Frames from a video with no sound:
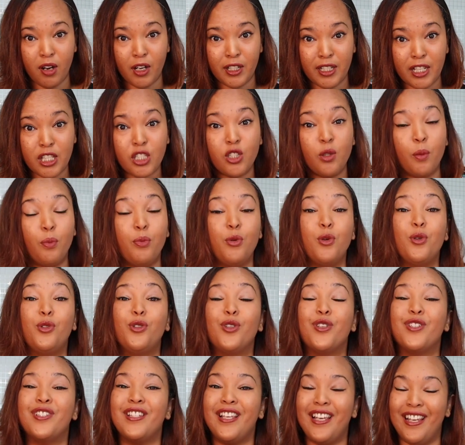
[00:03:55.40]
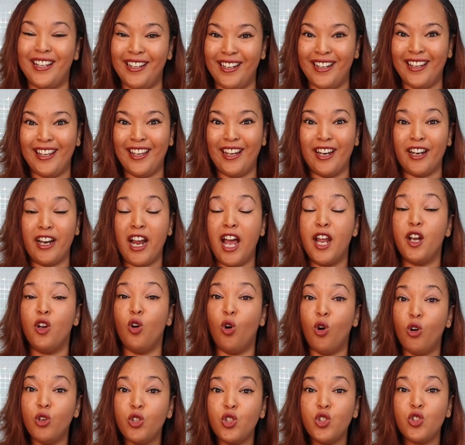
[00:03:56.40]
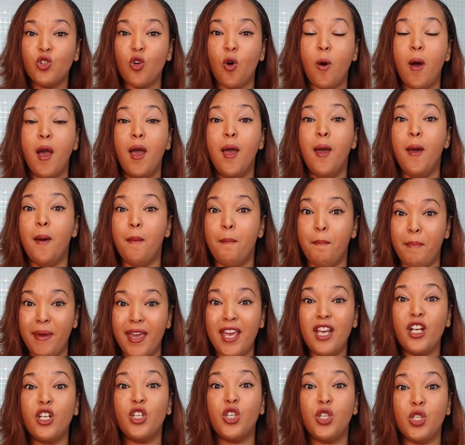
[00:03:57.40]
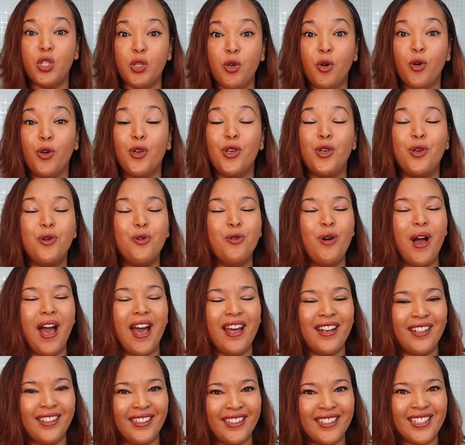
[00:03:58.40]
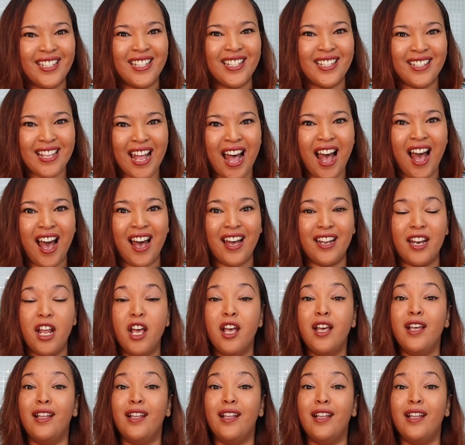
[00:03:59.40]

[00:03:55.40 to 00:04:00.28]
distributors in here. And also make sure you understand